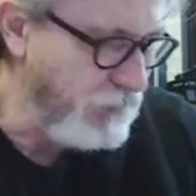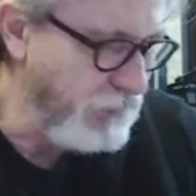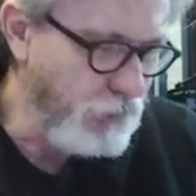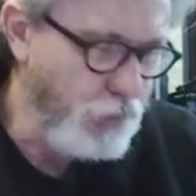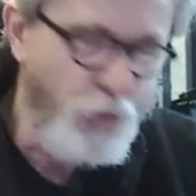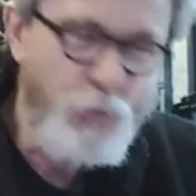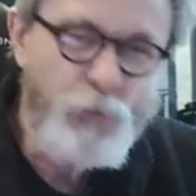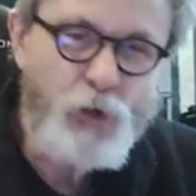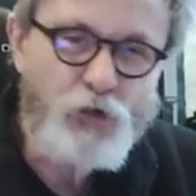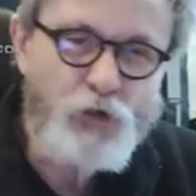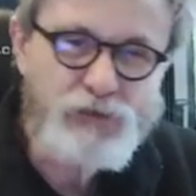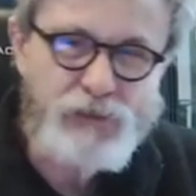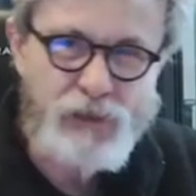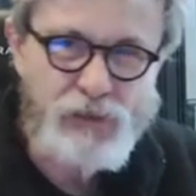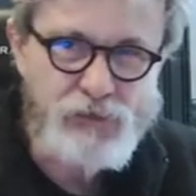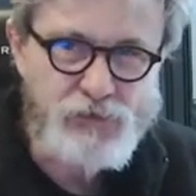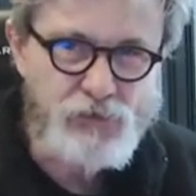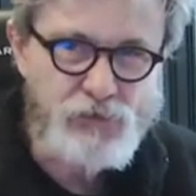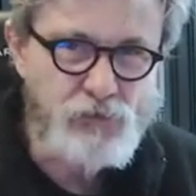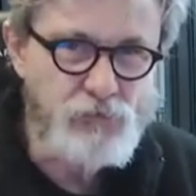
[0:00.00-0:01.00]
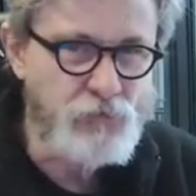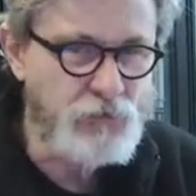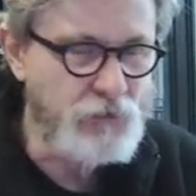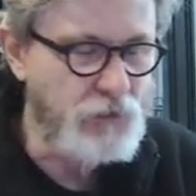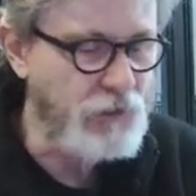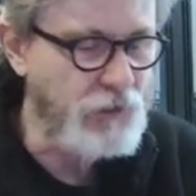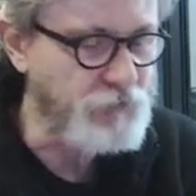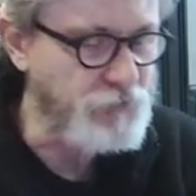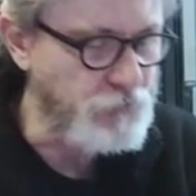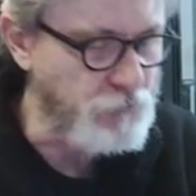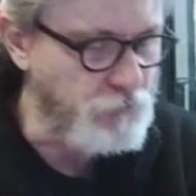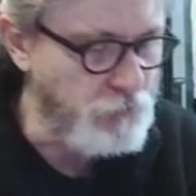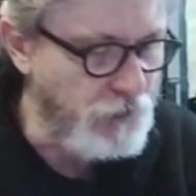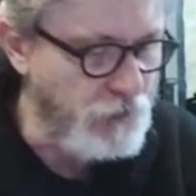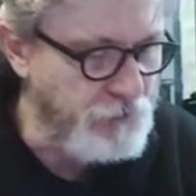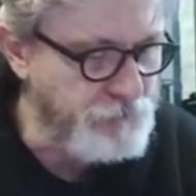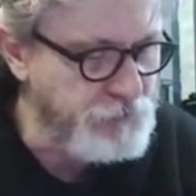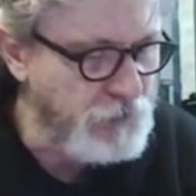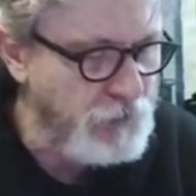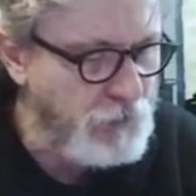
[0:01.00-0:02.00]
almost as it as it
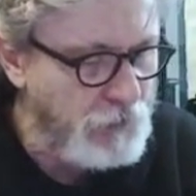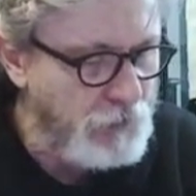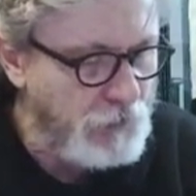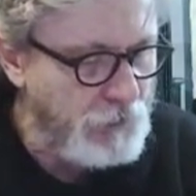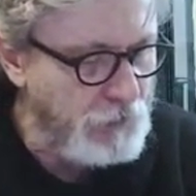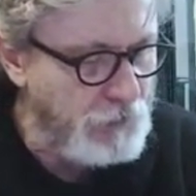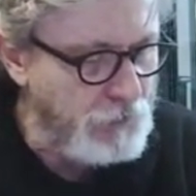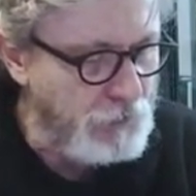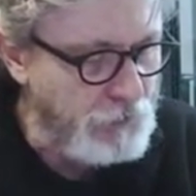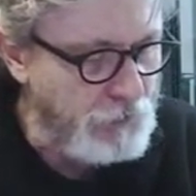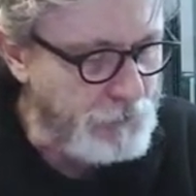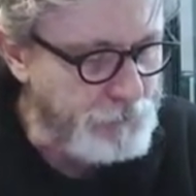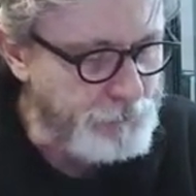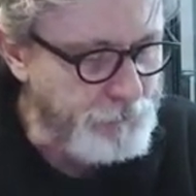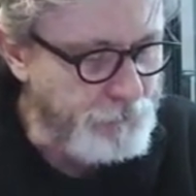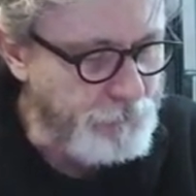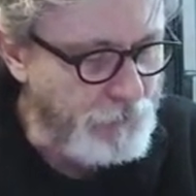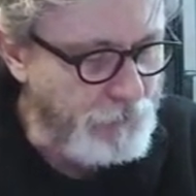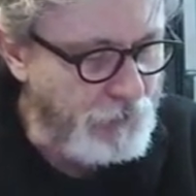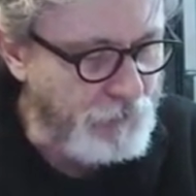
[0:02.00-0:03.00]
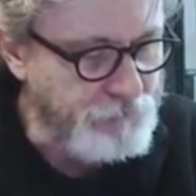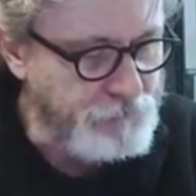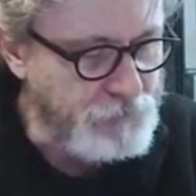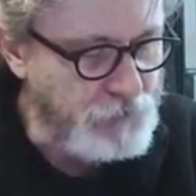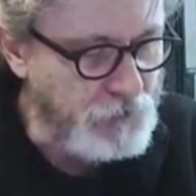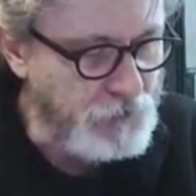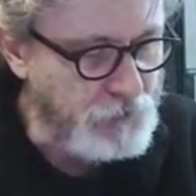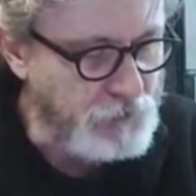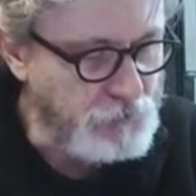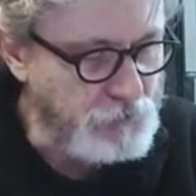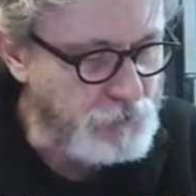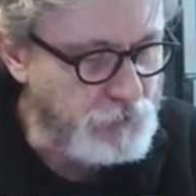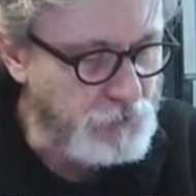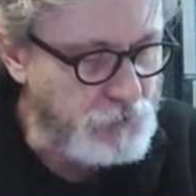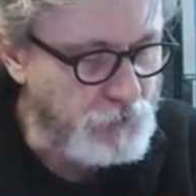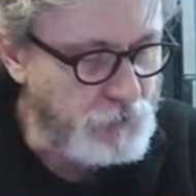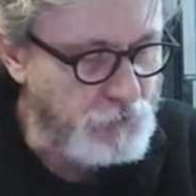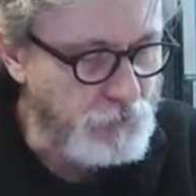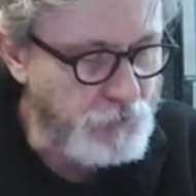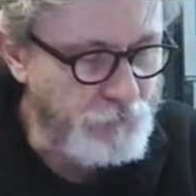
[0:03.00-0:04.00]
arrived. Um, I've done
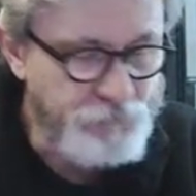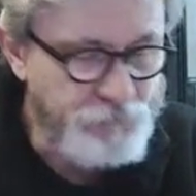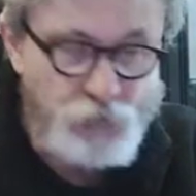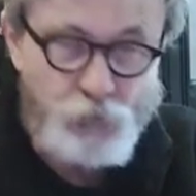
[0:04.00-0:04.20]
uh, a few